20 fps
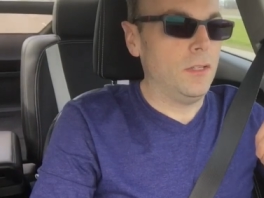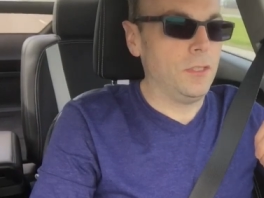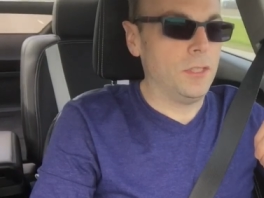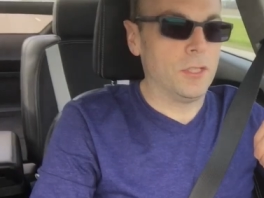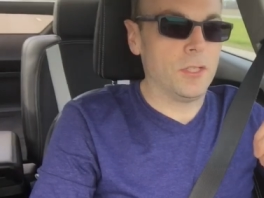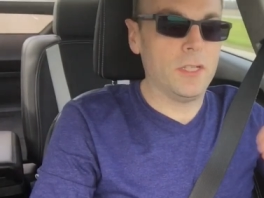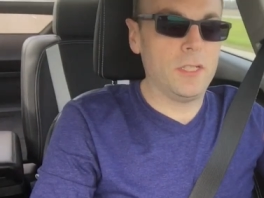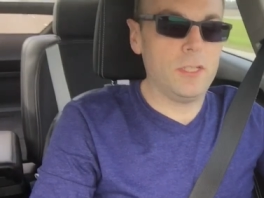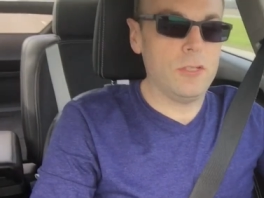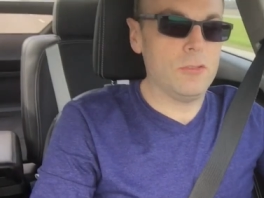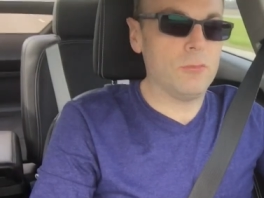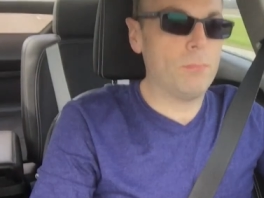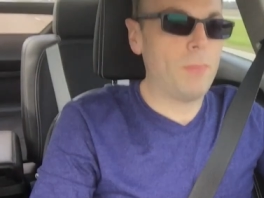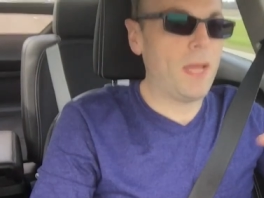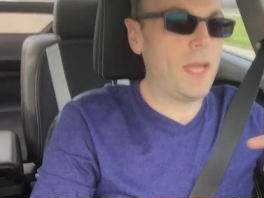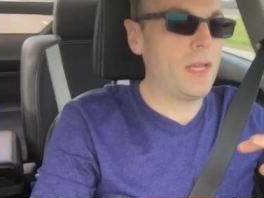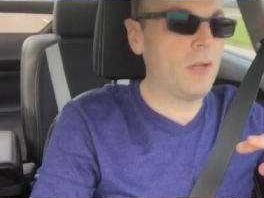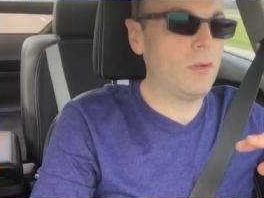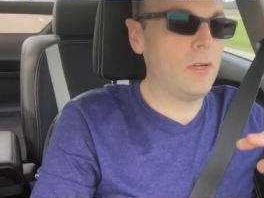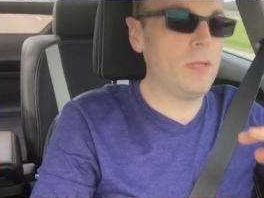You're going to use
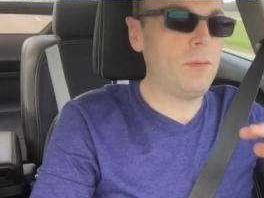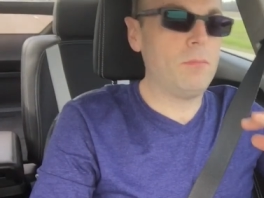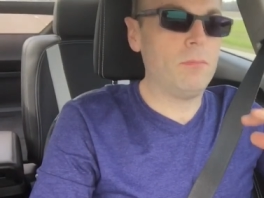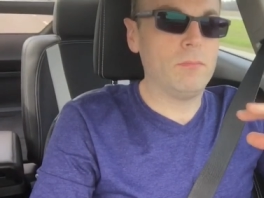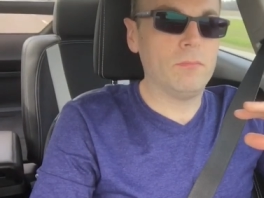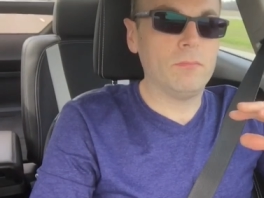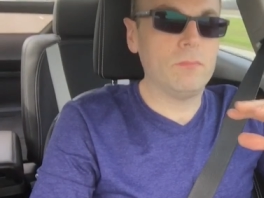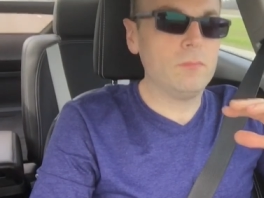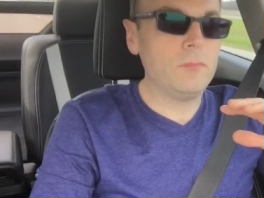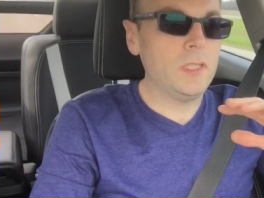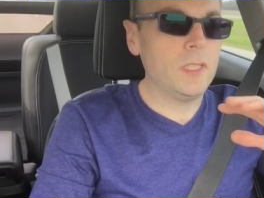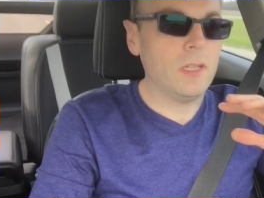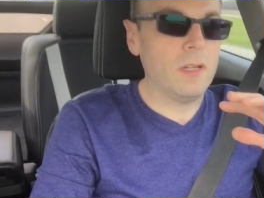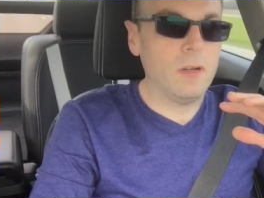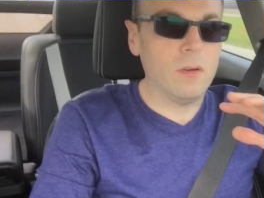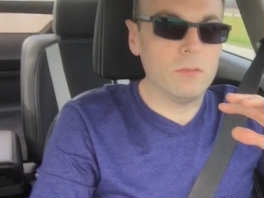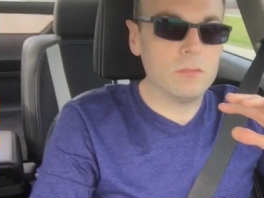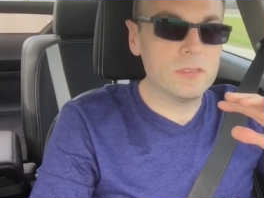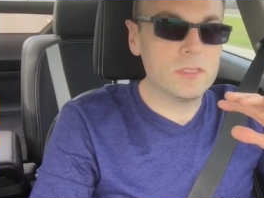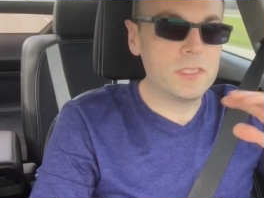battery,
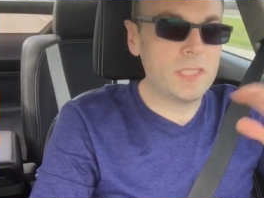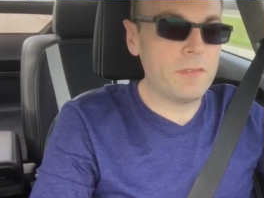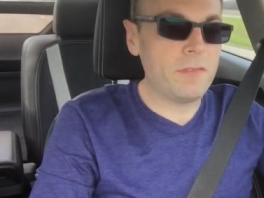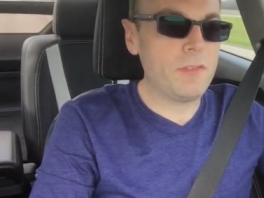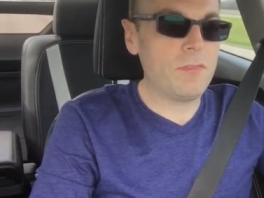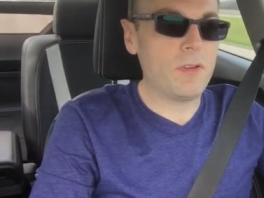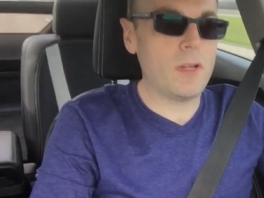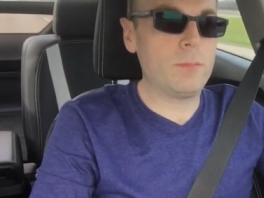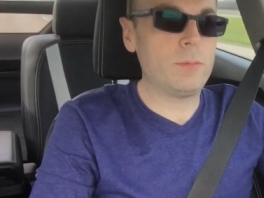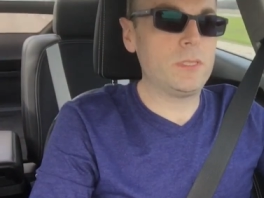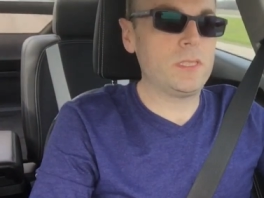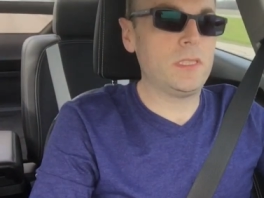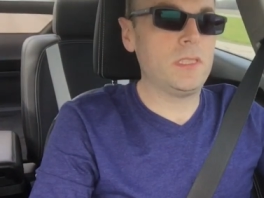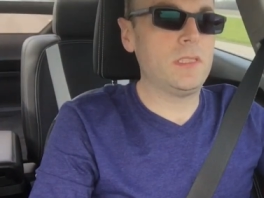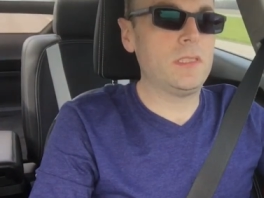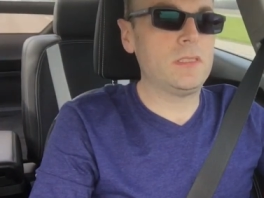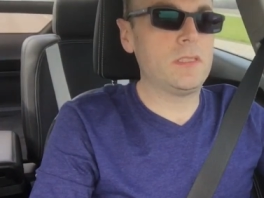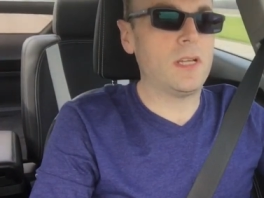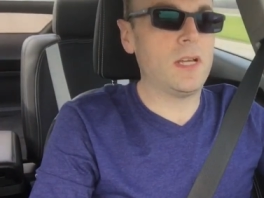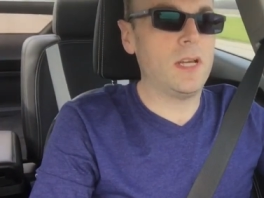75%
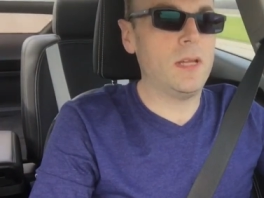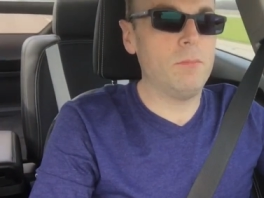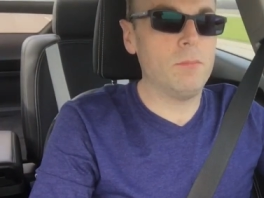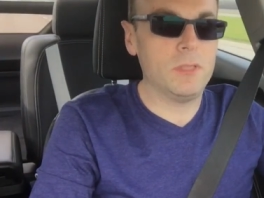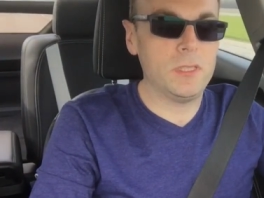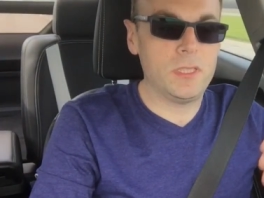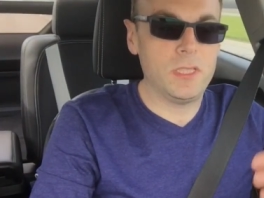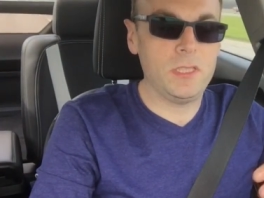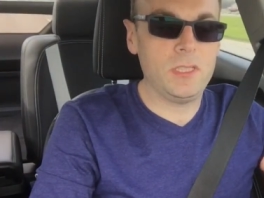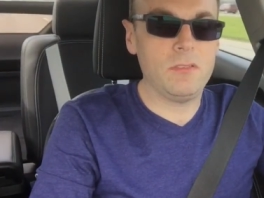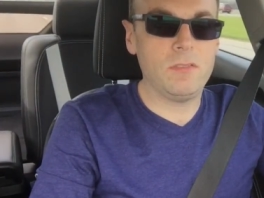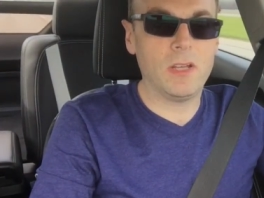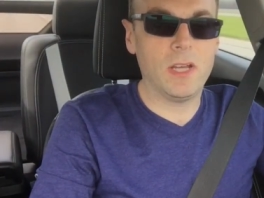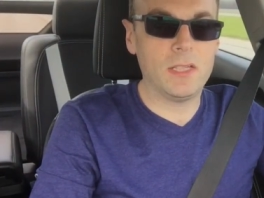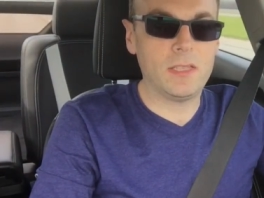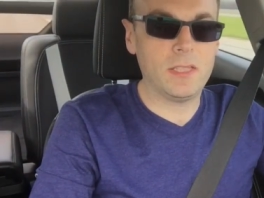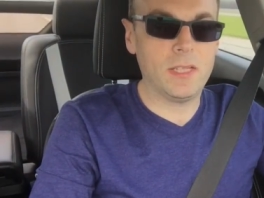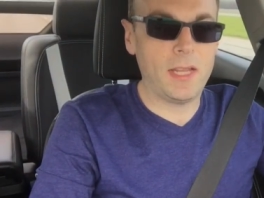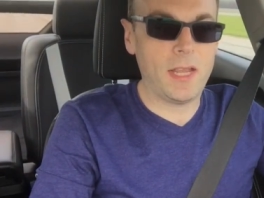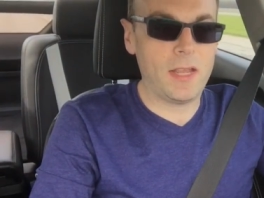of the time, but then you've
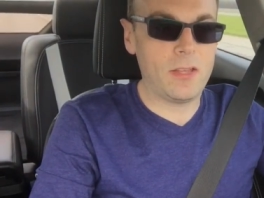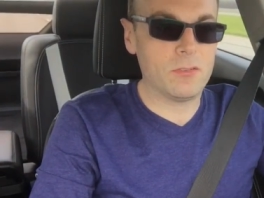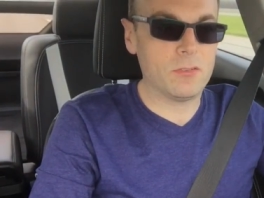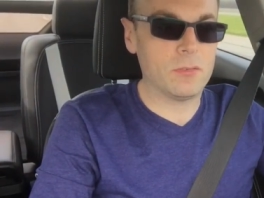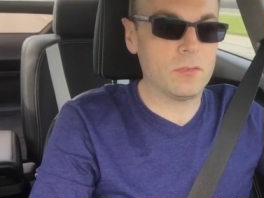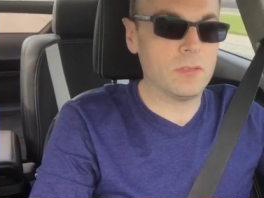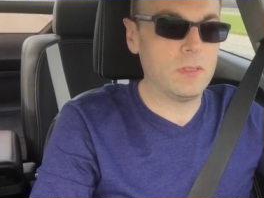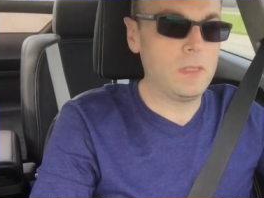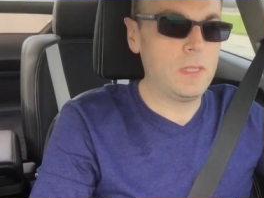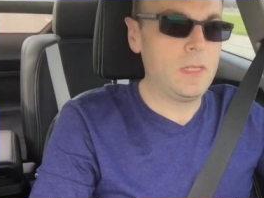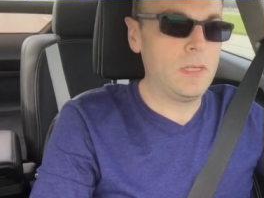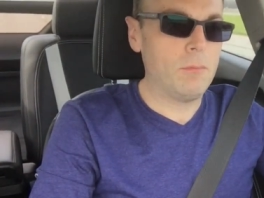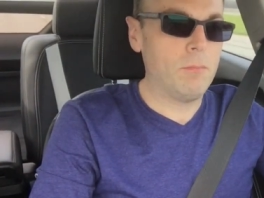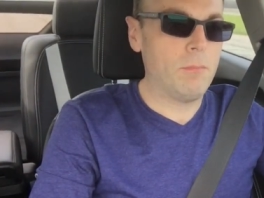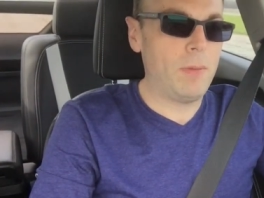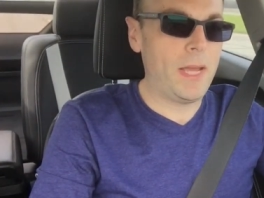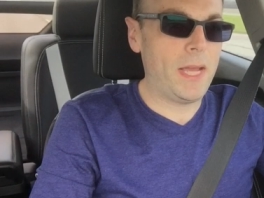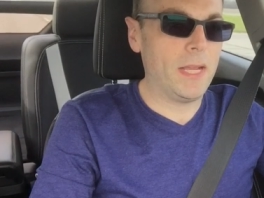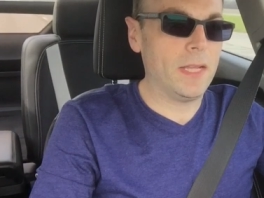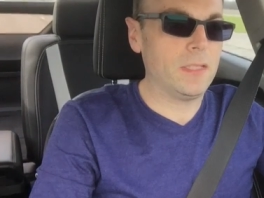got the gas
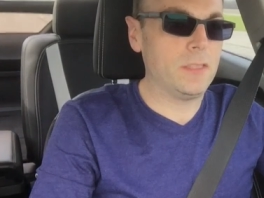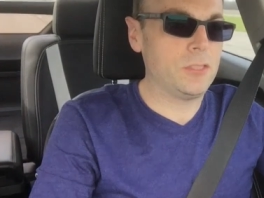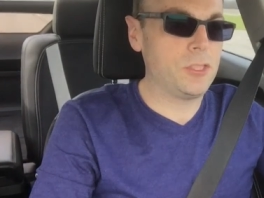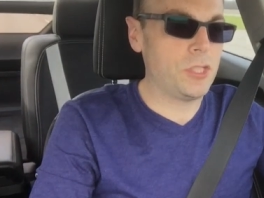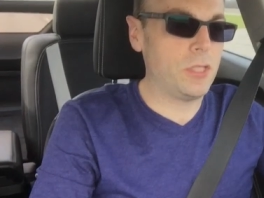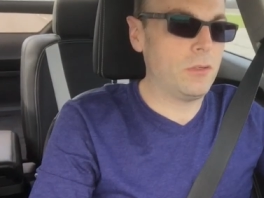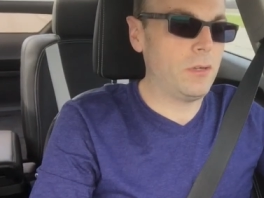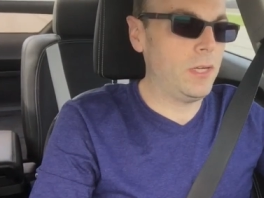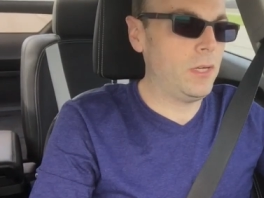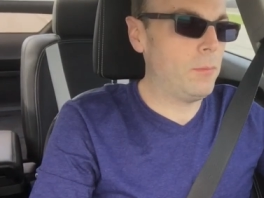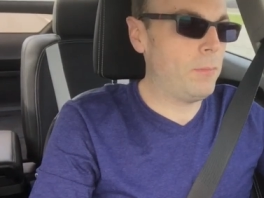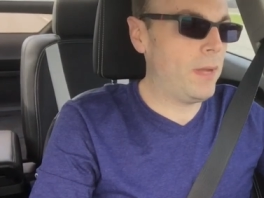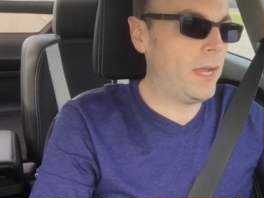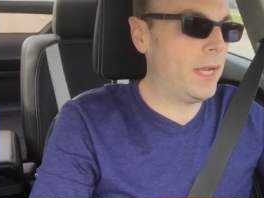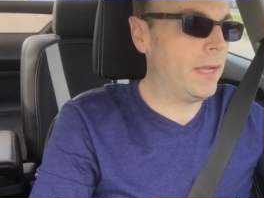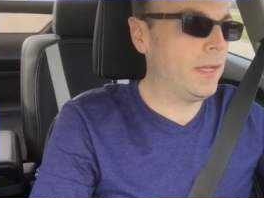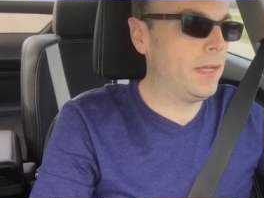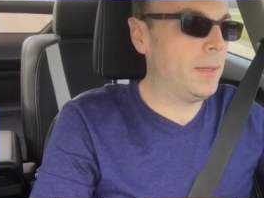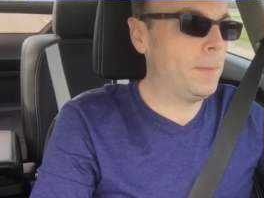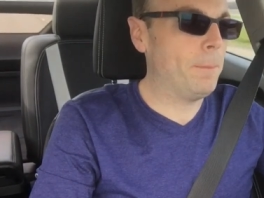generator
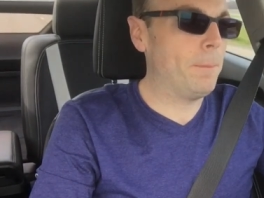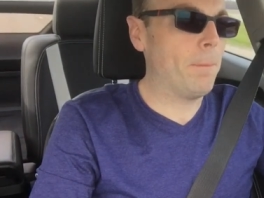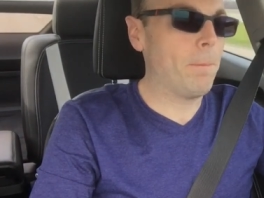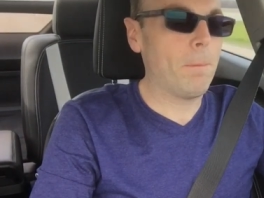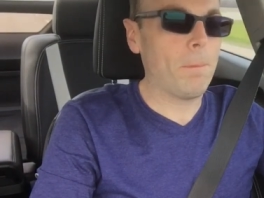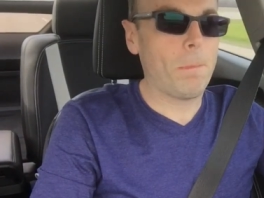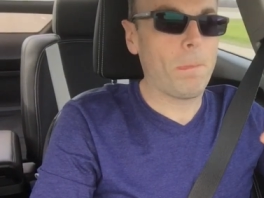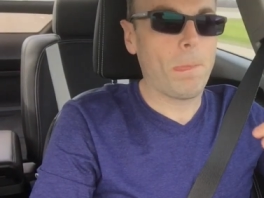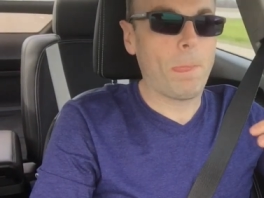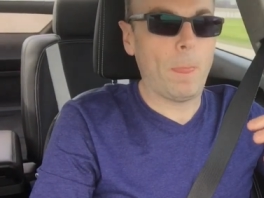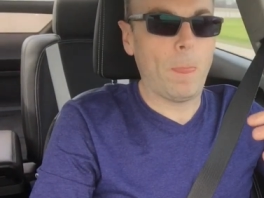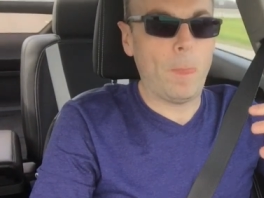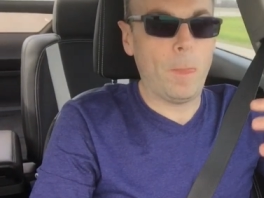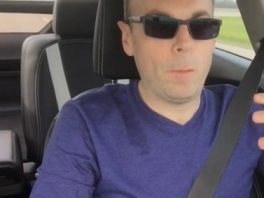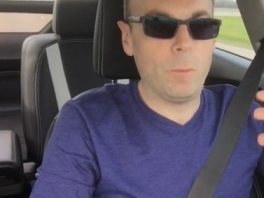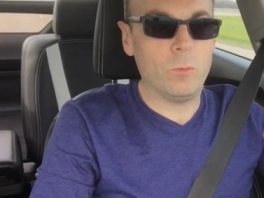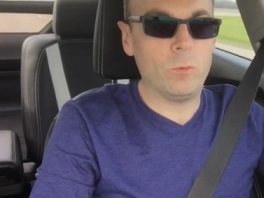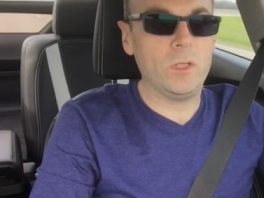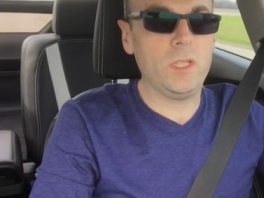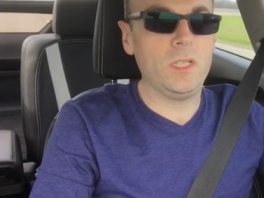backup
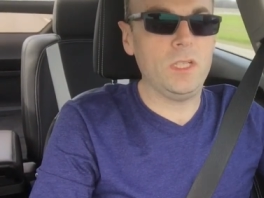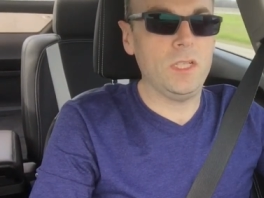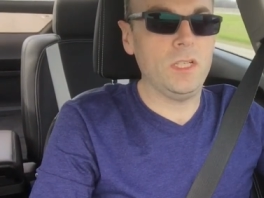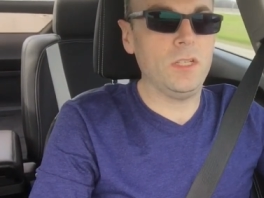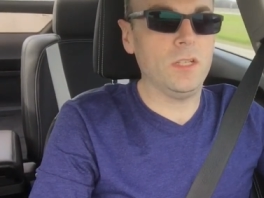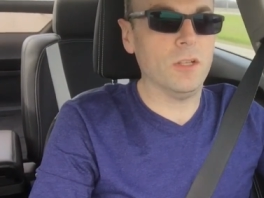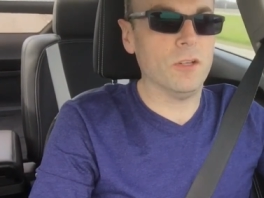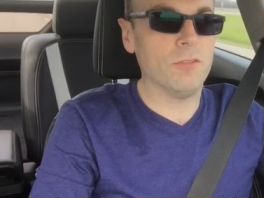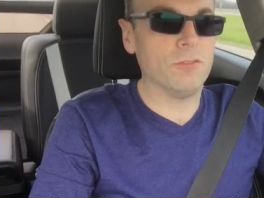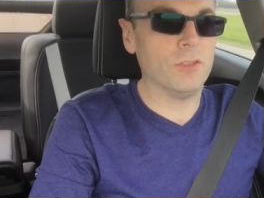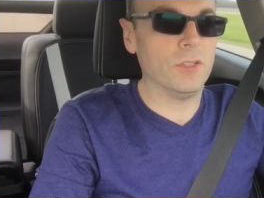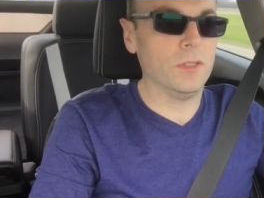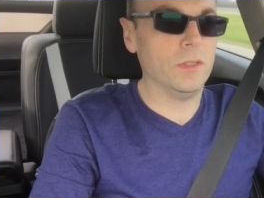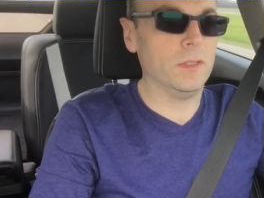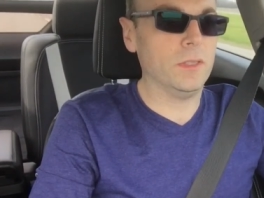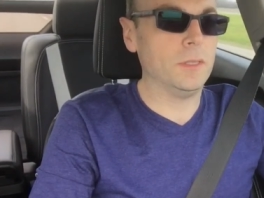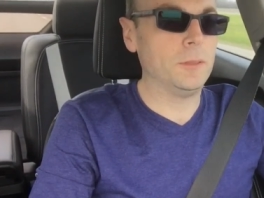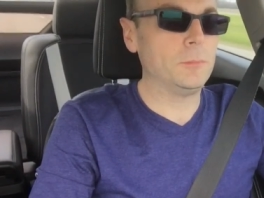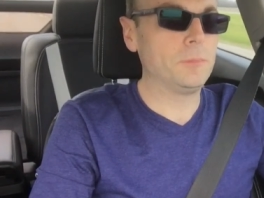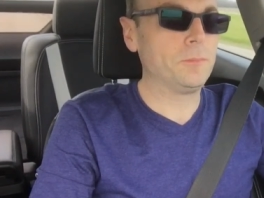when you need to go
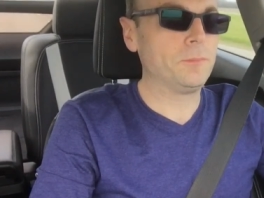further.